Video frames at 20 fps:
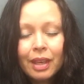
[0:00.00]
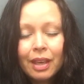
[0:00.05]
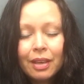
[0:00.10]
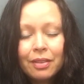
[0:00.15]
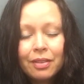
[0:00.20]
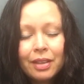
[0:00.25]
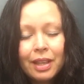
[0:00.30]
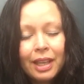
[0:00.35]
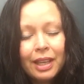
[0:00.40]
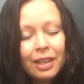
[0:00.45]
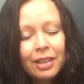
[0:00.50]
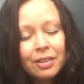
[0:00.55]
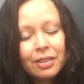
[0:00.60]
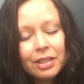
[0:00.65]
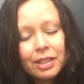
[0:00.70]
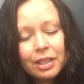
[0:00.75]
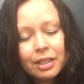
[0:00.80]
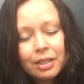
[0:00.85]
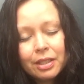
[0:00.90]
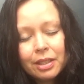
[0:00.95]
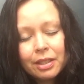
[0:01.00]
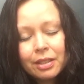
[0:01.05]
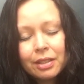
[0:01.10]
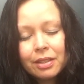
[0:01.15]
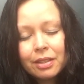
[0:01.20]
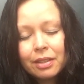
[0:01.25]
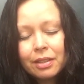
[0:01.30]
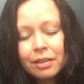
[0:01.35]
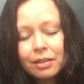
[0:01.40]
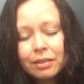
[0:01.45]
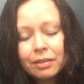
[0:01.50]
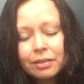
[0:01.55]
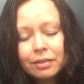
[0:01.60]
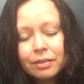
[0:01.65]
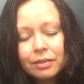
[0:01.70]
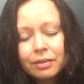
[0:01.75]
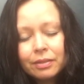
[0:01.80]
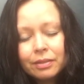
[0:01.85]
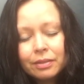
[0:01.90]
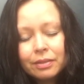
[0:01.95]
I thank you, Jesus,
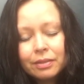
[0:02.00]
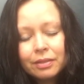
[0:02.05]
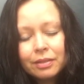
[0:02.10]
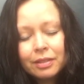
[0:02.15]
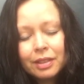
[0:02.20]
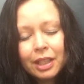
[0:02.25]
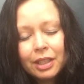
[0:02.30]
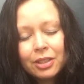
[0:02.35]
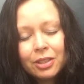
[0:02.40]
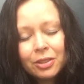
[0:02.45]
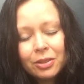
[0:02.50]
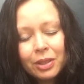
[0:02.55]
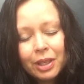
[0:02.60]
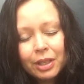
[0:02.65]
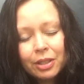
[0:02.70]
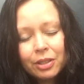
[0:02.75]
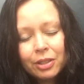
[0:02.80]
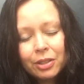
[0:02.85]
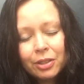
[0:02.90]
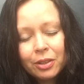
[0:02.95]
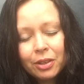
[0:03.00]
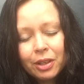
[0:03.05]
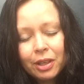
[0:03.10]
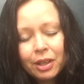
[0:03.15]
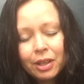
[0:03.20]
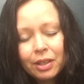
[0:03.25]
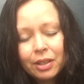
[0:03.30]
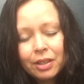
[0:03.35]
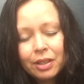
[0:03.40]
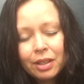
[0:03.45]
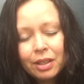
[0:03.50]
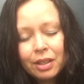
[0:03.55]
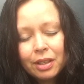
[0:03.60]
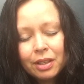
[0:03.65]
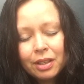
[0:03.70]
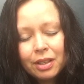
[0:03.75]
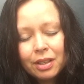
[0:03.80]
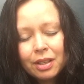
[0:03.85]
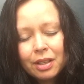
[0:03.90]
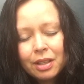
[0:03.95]
that you endured
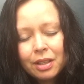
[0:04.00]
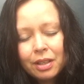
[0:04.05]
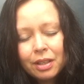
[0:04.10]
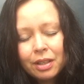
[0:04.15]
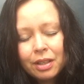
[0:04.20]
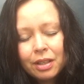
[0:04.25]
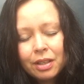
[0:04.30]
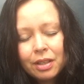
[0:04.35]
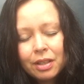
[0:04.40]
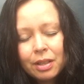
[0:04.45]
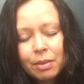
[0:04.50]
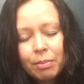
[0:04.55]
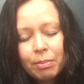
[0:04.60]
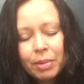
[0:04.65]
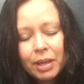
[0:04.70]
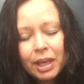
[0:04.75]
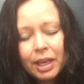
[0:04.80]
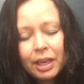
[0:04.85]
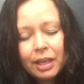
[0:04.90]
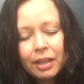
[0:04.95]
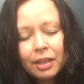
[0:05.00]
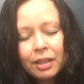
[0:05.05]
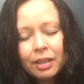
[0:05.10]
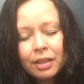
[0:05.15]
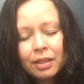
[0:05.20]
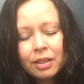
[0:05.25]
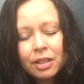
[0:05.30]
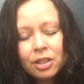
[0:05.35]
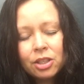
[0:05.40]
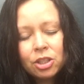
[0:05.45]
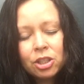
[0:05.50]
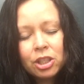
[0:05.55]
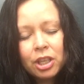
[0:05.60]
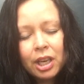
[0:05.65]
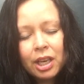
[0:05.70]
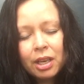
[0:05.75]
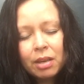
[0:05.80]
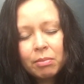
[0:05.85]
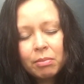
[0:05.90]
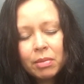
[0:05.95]
the pain, the
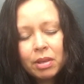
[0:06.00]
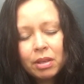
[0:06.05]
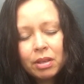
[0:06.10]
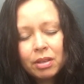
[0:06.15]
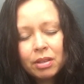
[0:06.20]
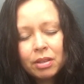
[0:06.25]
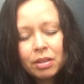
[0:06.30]
shame.